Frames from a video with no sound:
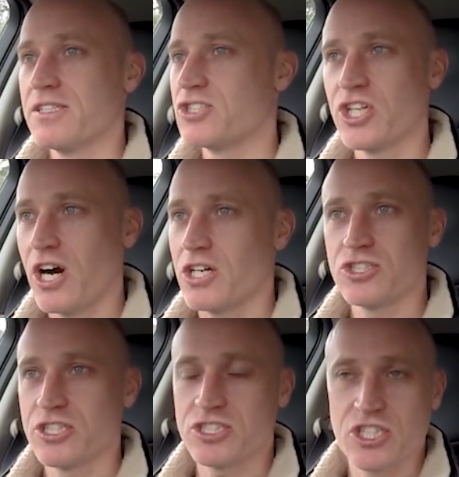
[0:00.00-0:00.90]

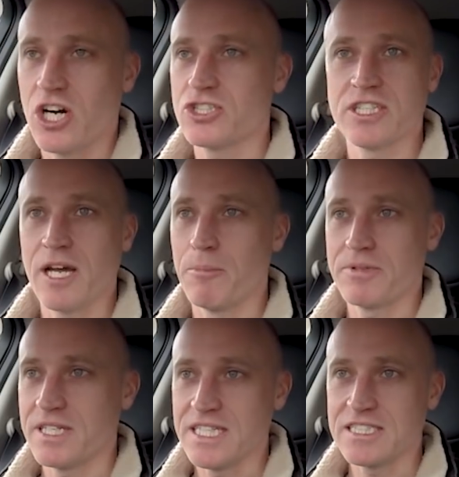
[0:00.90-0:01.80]
chargers, charging
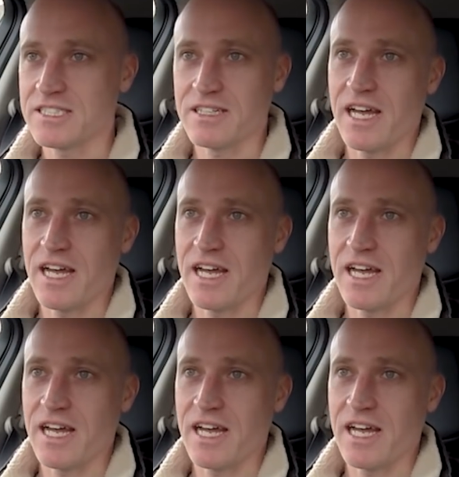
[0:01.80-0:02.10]
companies,